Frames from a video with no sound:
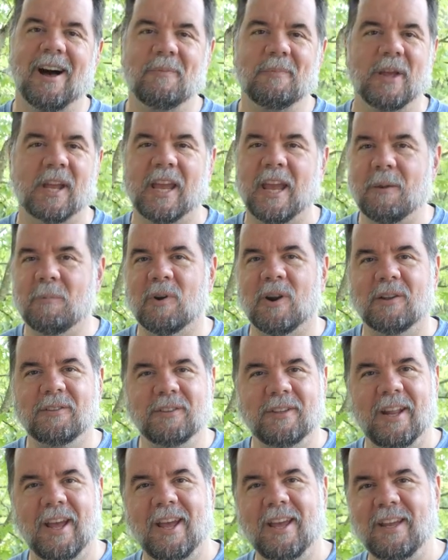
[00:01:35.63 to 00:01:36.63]
They came around
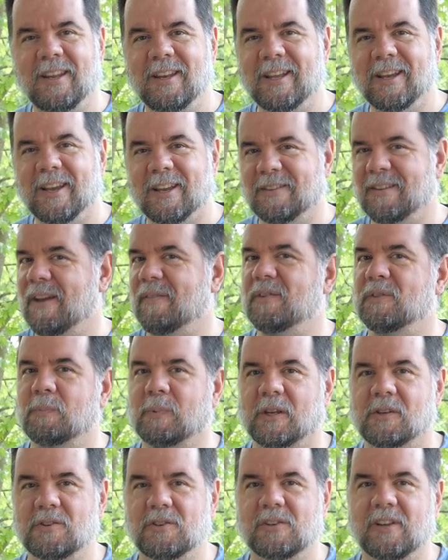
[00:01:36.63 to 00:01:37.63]
today and he got to have his
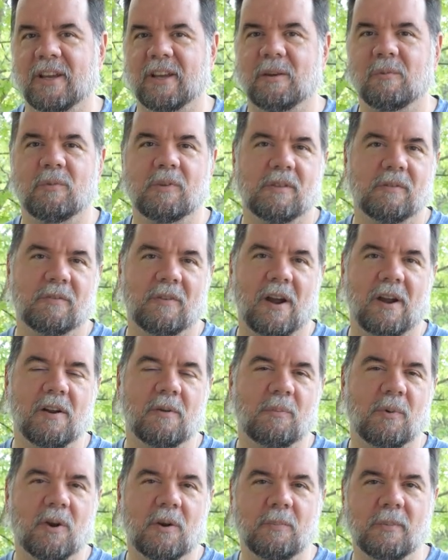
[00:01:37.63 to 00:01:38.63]
picture taken with the fire
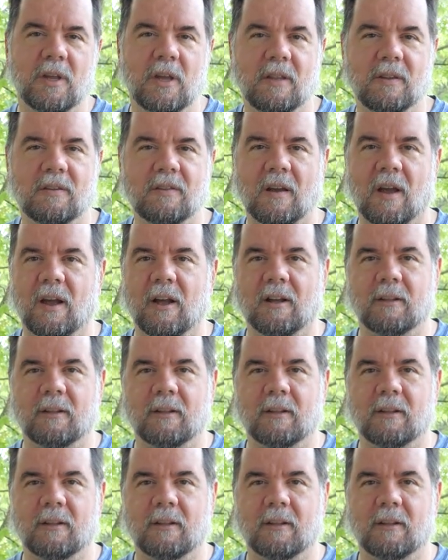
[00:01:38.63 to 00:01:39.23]
department.